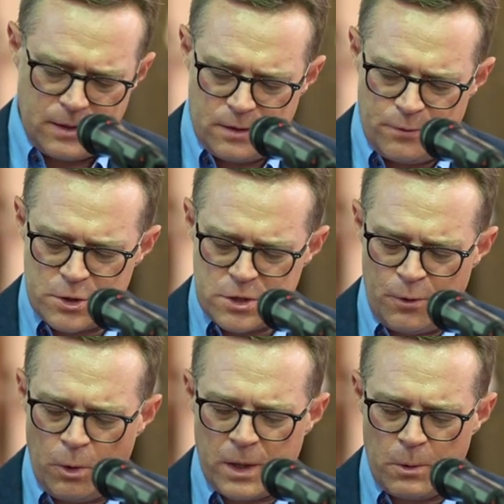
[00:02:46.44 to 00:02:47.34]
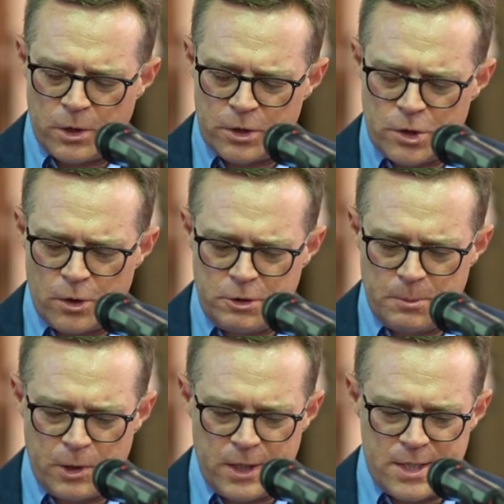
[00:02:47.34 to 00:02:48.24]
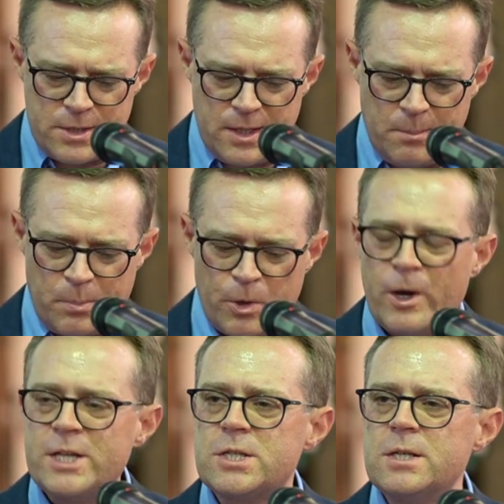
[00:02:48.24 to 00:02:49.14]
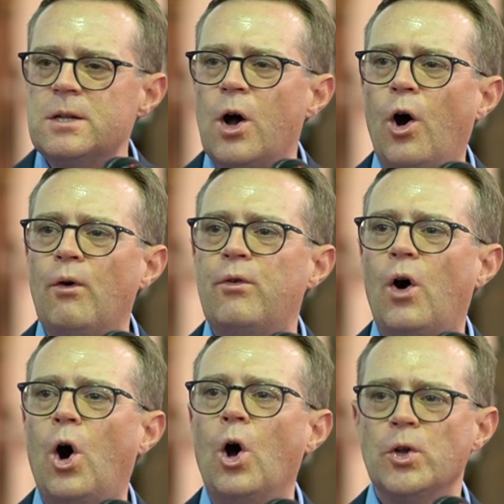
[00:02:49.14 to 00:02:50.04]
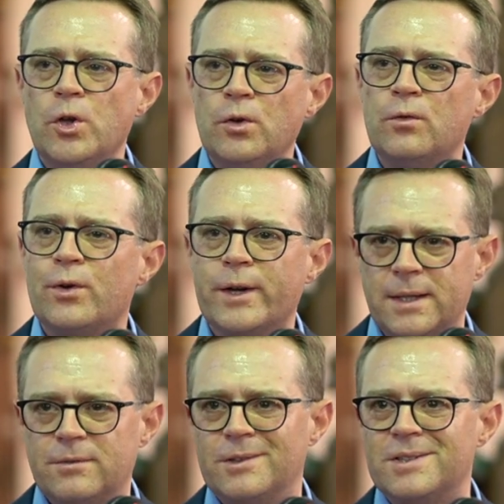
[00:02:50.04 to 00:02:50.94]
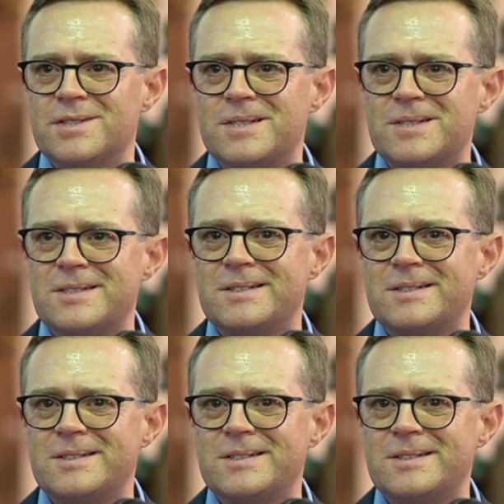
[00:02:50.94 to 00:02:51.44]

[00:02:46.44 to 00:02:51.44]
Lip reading: Now, first of all, what I want to talk to you about is the prison of unforgiveness.